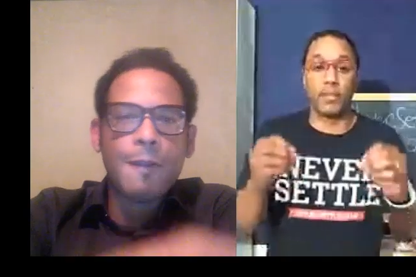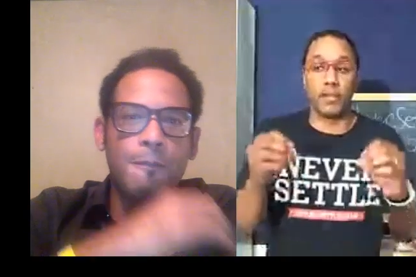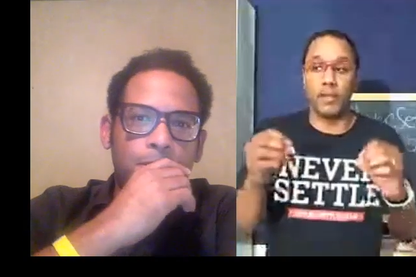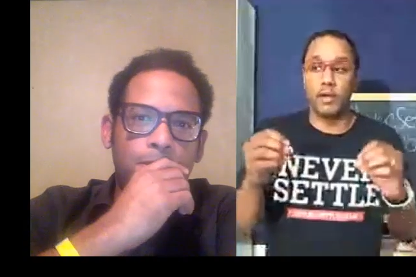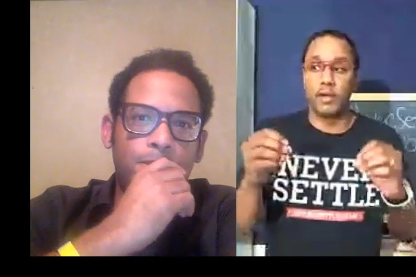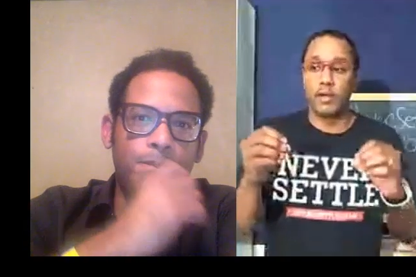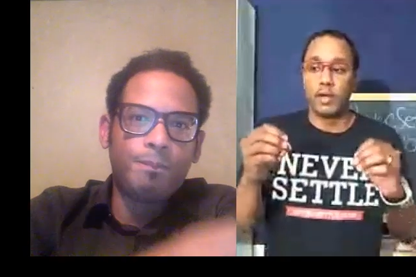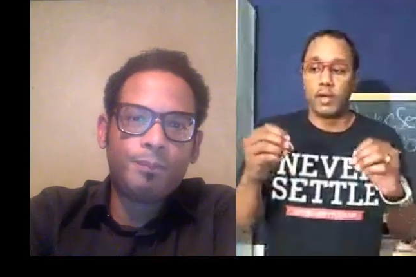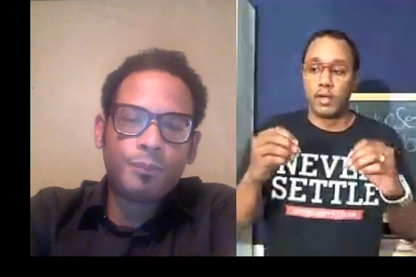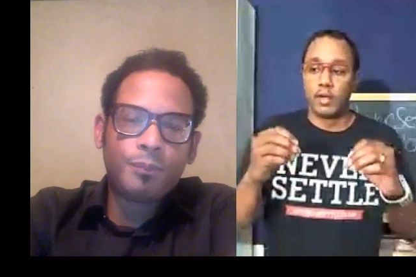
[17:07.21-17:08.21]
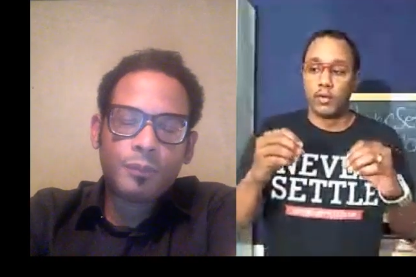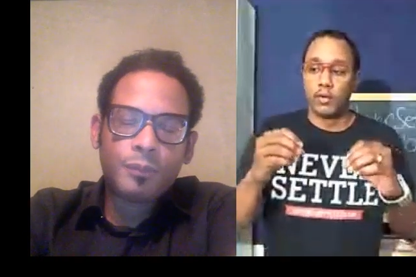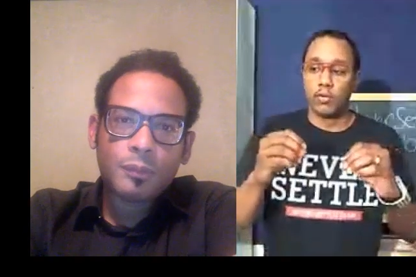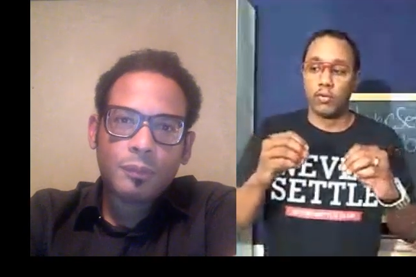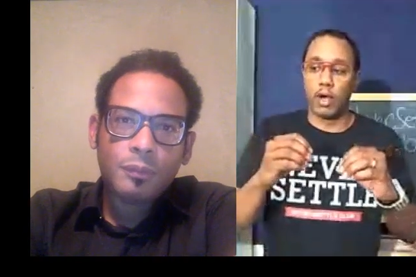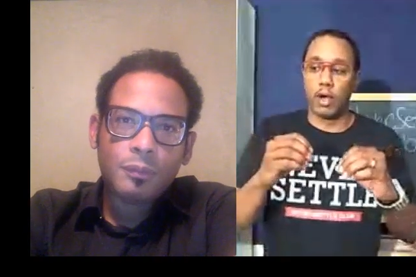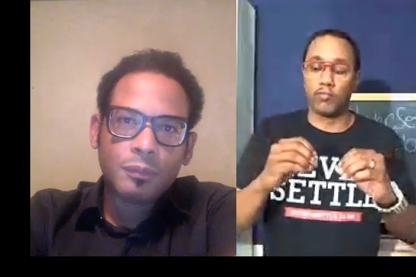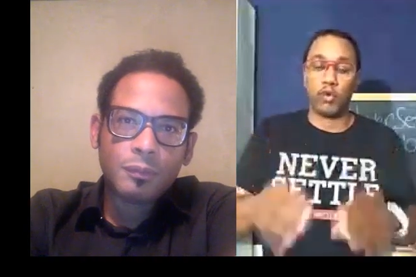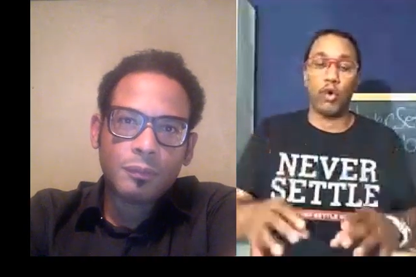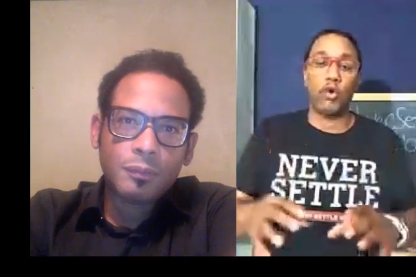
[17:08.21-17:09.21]
Speaker 1: And yeah. Some of the
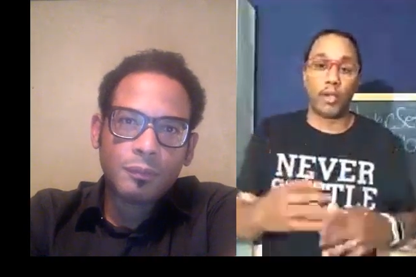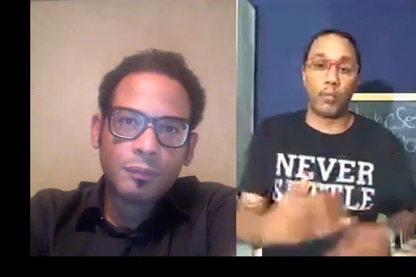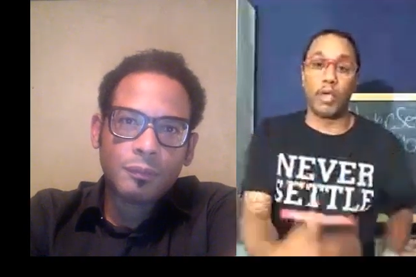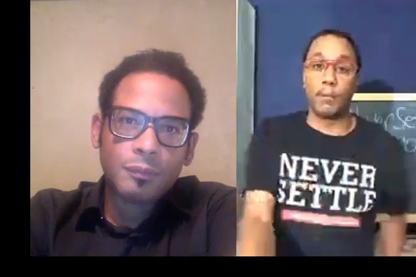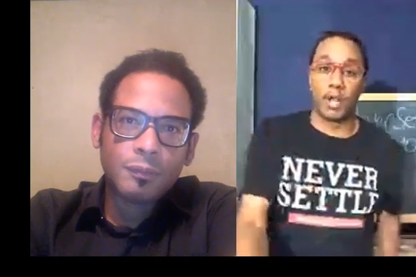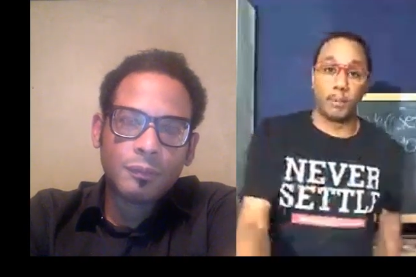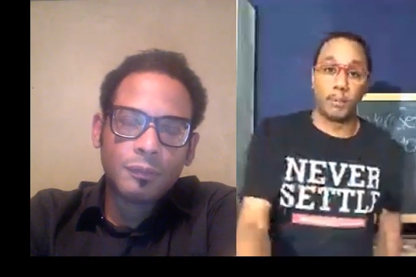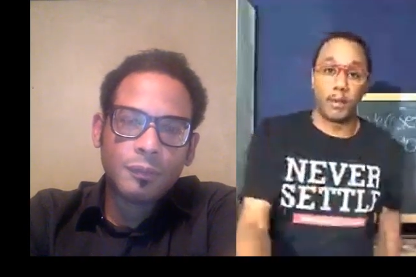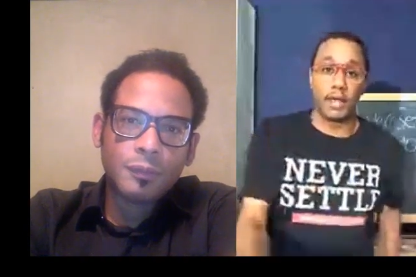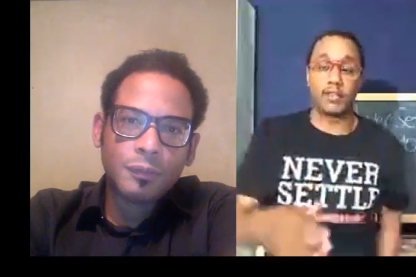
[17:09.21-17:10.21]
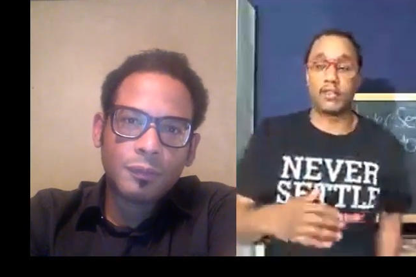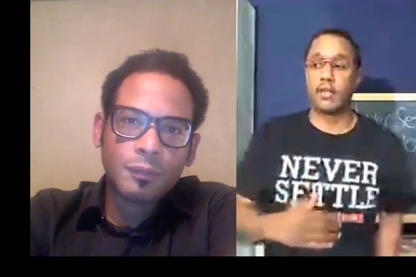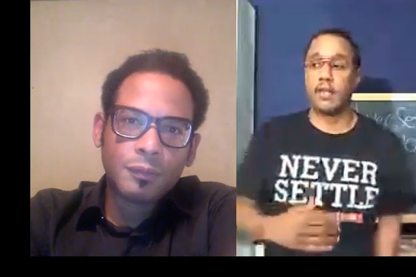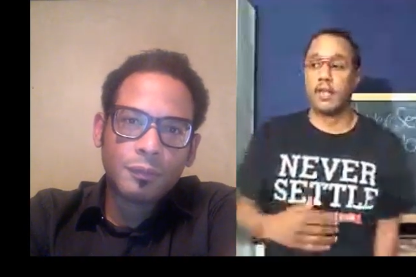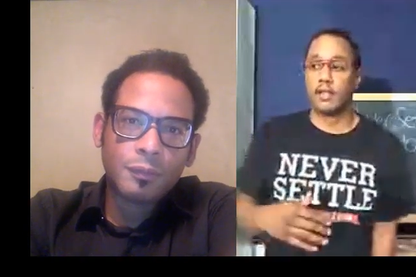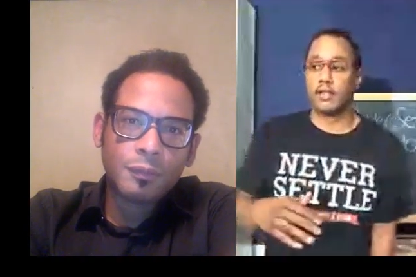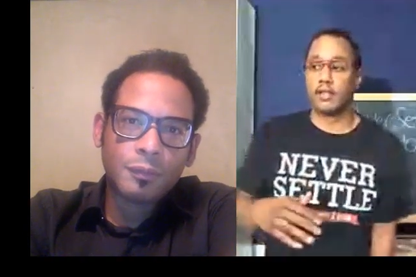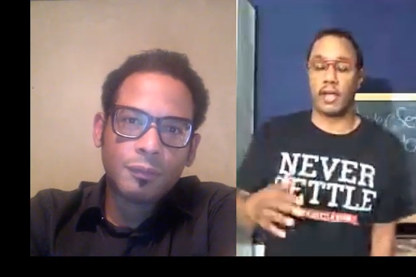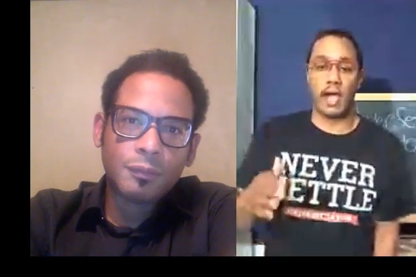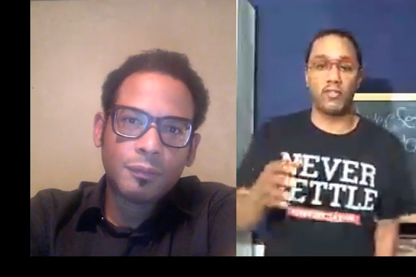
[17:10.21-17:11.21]
rules that we put in
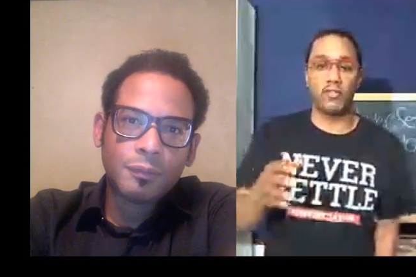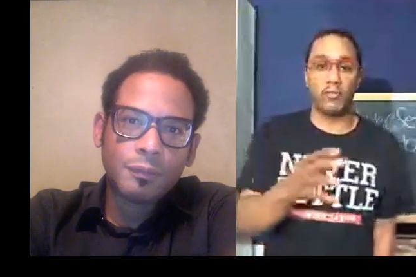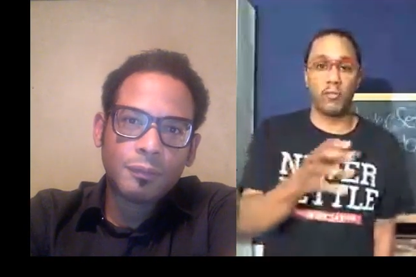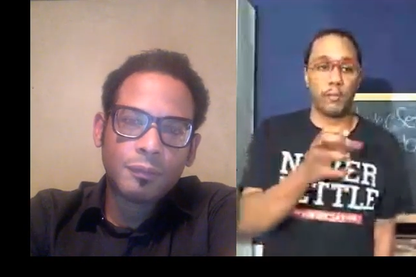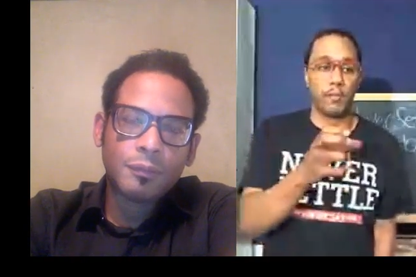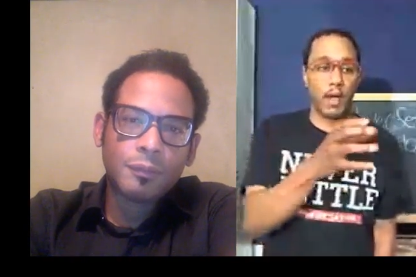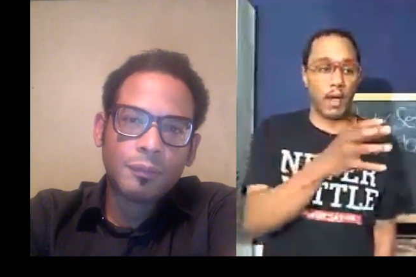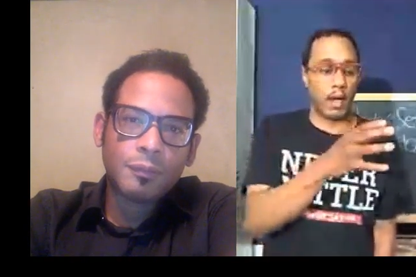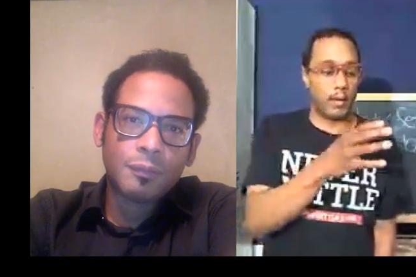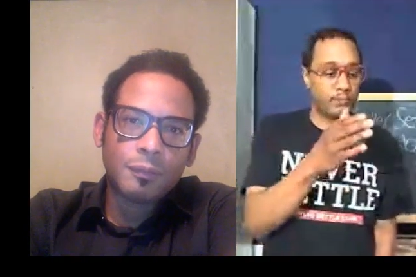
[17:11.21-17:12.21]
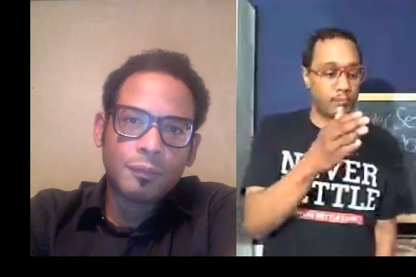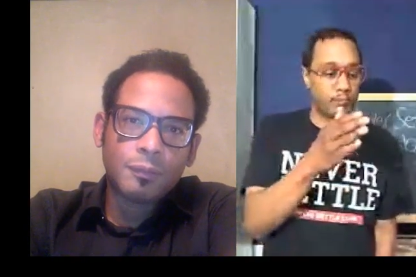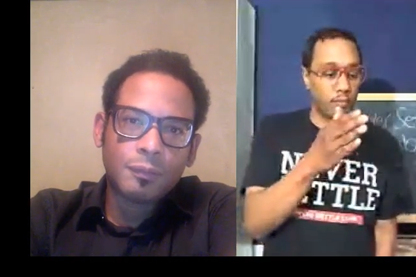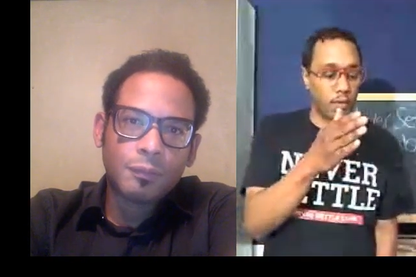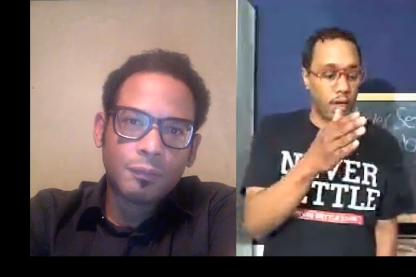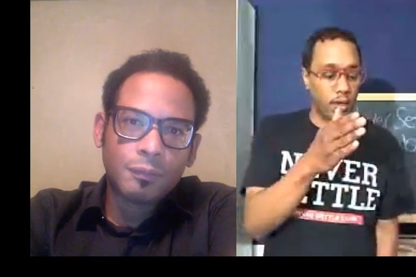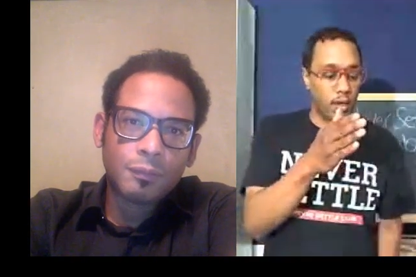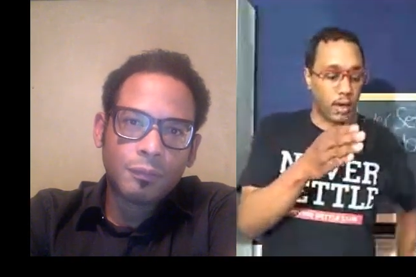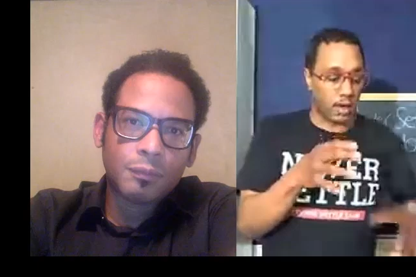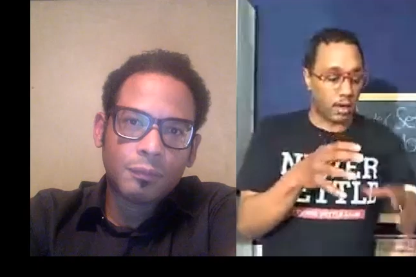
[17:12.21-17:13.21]
place to kind of
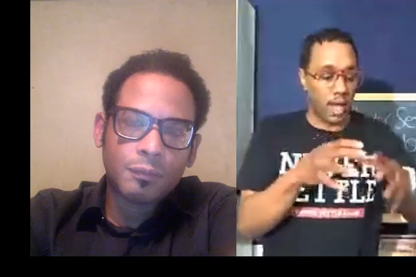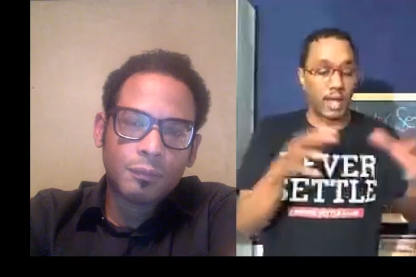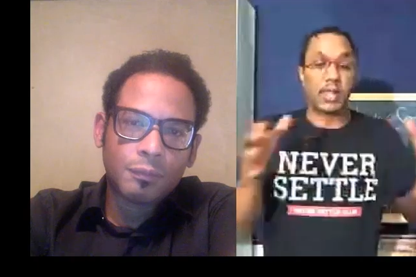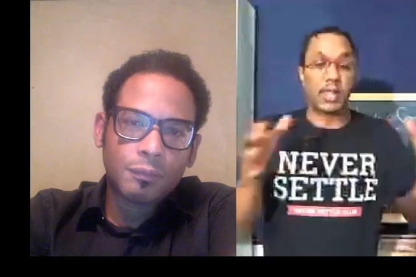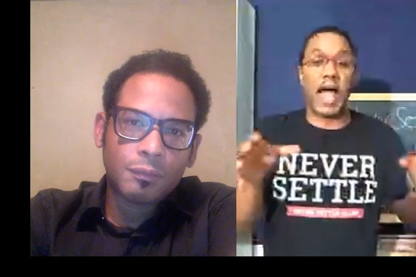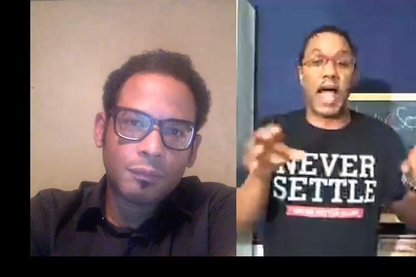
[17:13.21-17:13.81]
uh, uh,